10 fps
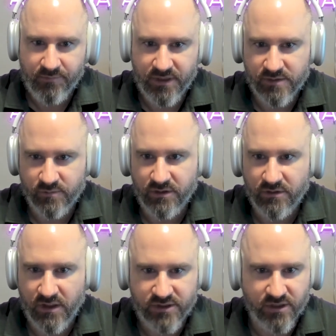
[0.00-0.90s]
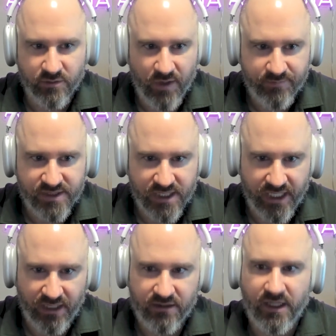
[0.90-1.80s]
because when you launch a new
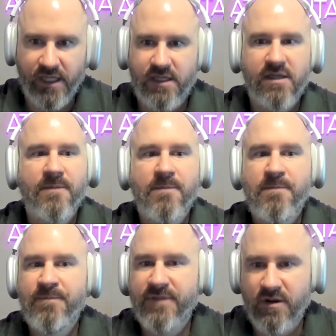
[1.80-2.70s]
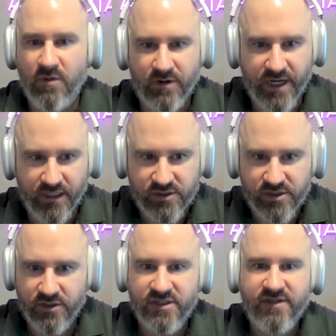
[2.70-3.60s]
website, like organic
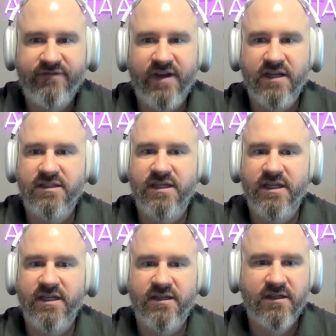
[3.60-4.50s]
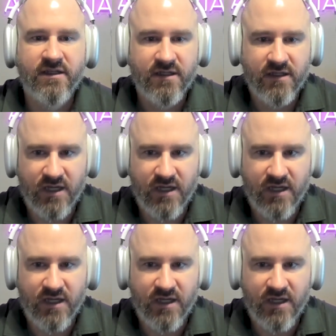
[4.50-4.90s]
search is affected,